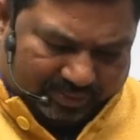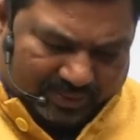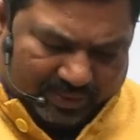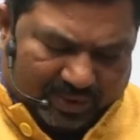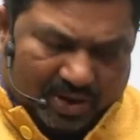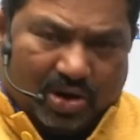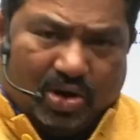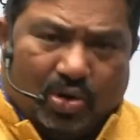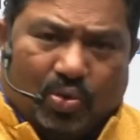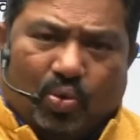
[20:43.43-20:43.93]

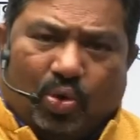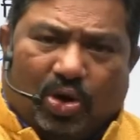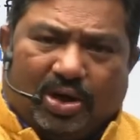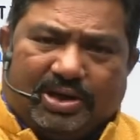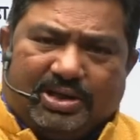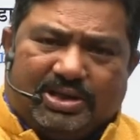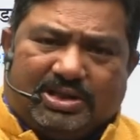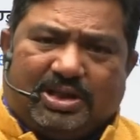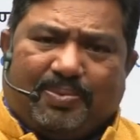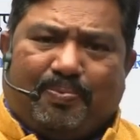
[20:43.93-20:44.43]
what
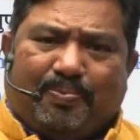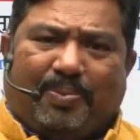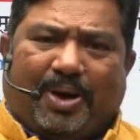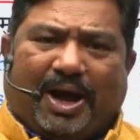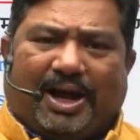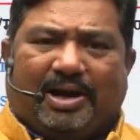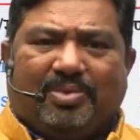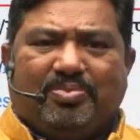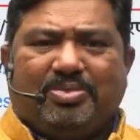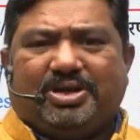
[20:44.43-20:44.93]
is the
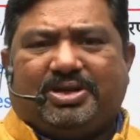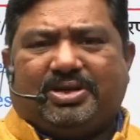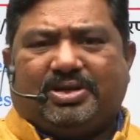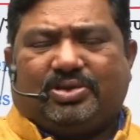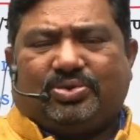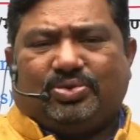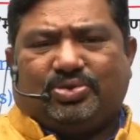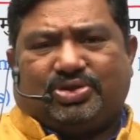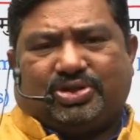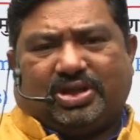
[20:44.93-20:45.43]
parameter
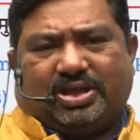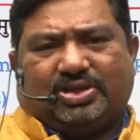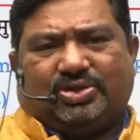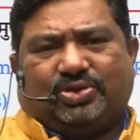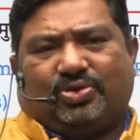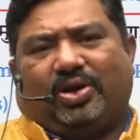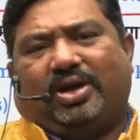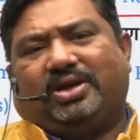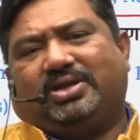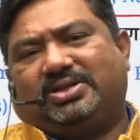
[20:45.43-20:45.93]
to judge your
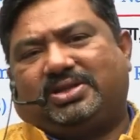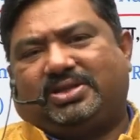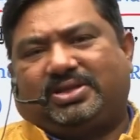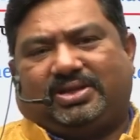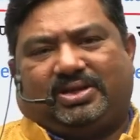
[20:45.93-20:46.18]
answer?